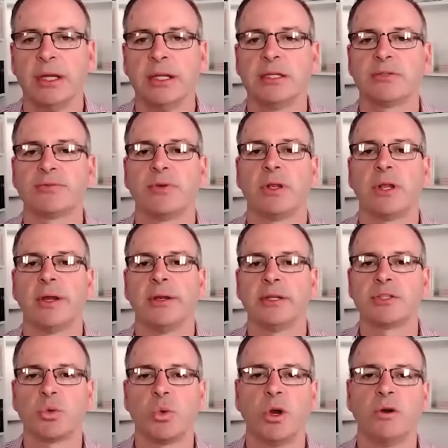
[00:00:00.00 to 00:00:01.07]
This followed a
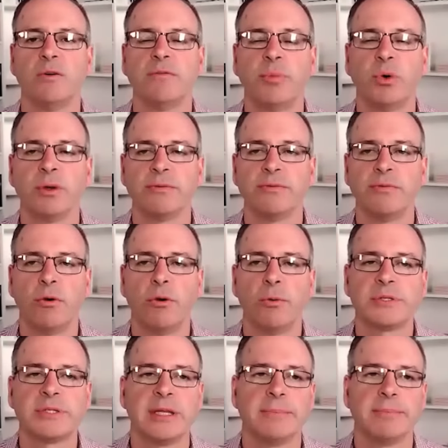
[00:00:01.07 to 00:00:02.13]

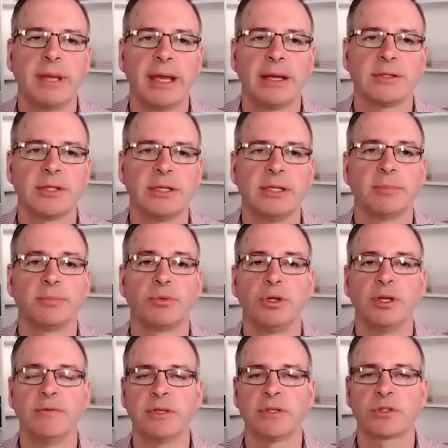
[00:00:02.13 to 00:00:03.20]
12.4% bounce in the
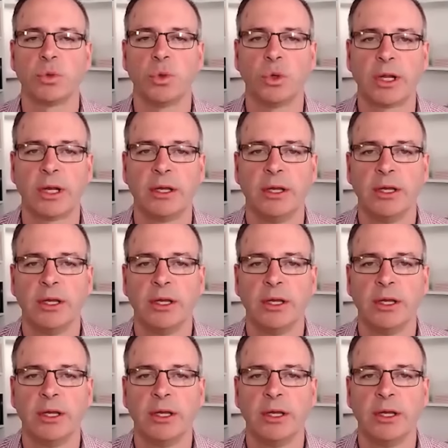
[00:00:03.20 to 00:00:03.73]
previous quarter.